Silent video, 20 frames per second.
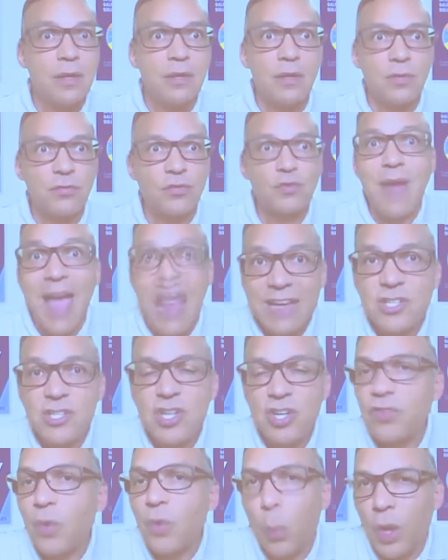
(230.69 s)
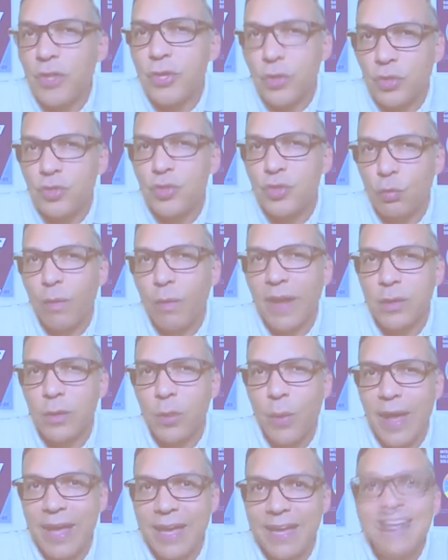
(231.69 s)
strategies on what you can do right
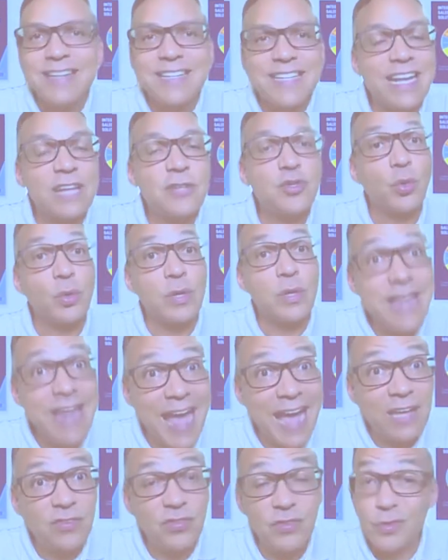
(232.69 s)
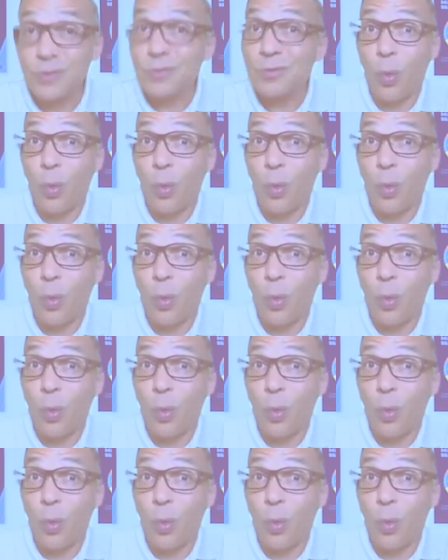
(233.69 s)
away to get your next,